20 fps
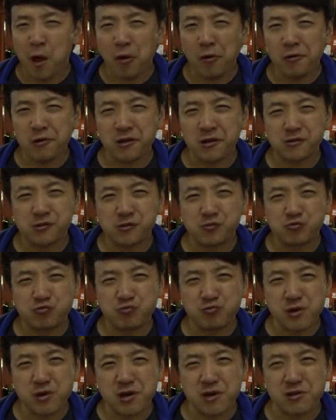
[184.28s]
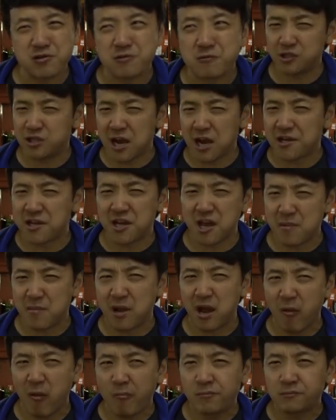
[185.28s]
Oh, that's great. not
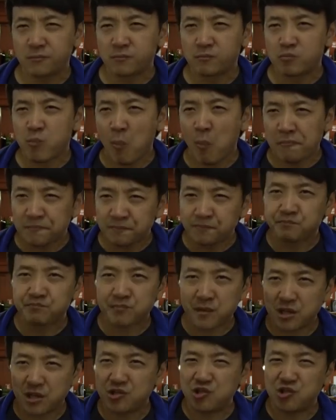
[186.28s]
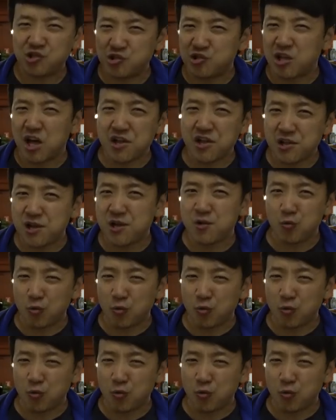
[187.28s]
gamey. It's slightly